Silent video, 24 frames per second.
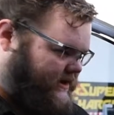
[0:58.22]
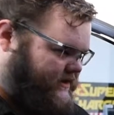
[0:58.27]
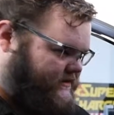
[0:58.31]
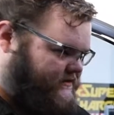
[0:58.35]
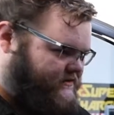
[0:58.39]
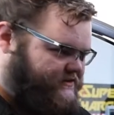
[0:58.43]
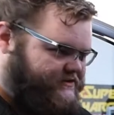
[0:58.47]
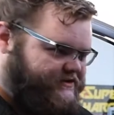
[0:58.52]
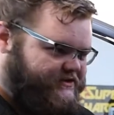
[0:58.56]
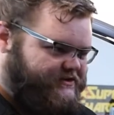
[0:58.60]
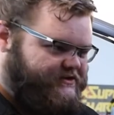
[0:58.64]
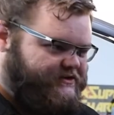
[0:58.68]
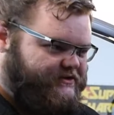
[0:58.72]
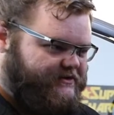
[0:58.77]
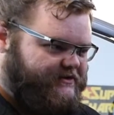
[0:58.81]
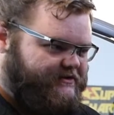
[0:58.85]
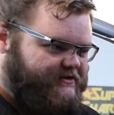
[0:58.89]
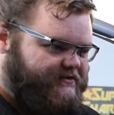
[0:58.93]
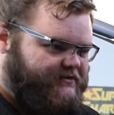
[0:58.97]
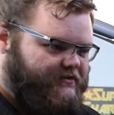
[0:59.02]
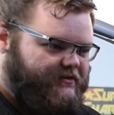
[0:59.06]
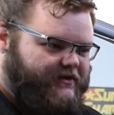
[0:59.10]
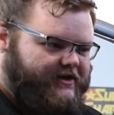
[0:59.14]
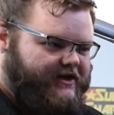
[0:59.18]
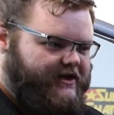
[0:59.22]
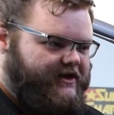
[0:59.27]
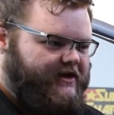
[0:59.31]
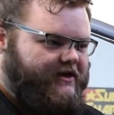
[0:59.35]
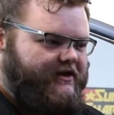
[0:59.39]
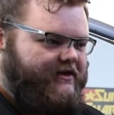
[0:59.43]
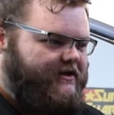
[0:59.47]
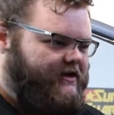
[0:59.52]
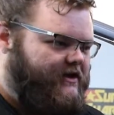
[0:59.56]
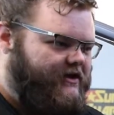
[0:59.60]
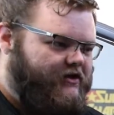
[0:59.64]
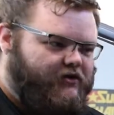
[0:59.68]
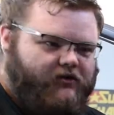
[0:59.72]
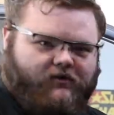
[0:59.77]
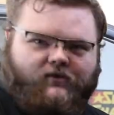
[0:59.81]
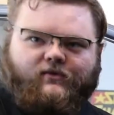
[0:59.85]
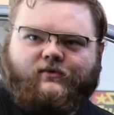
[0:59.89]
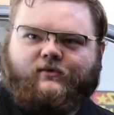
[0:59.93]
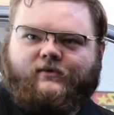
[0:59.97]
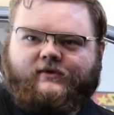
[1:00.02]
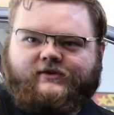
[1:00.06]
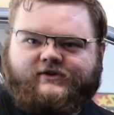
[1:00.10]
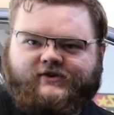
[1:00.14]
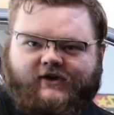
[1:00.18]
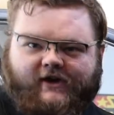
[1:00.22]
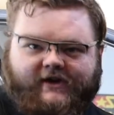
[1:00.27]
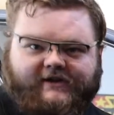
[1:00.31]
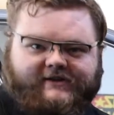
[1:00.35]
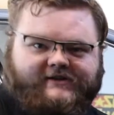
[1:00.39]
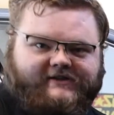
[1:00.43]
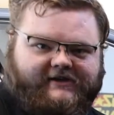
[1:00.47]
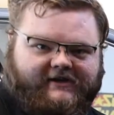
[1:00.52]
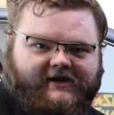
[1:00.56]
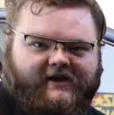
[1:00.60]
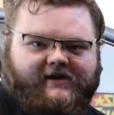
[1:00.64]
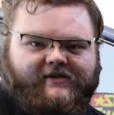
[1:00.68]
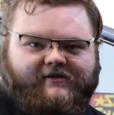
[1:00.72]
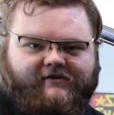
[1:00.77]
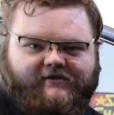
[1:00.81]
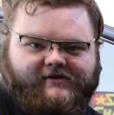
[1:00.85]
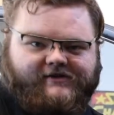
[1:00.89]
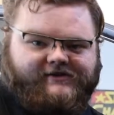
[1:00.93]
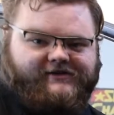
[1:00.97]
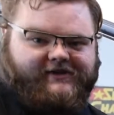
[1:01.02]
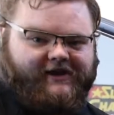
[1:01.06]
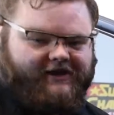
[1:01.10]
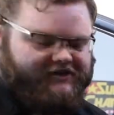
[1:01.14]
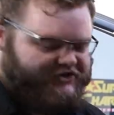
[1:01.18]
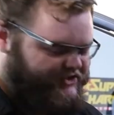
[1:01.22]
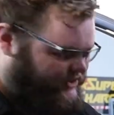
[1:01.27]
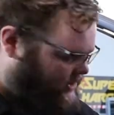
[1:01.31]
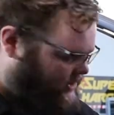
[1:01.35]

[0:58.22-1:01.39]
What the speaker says: This is sort of where it all ties together as such.